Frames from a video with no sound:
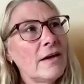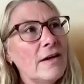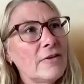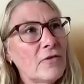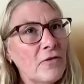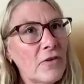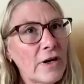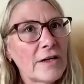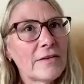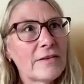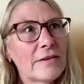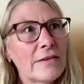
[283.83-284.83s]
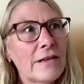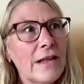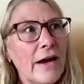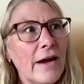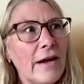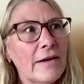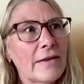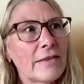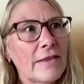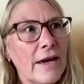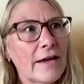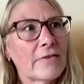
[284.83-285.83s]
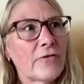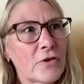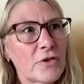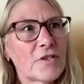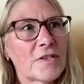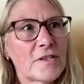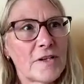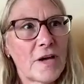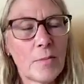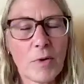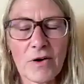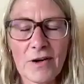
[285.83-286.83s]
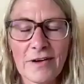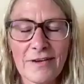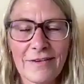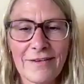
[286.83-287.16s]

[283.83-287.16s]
it felt like that first summer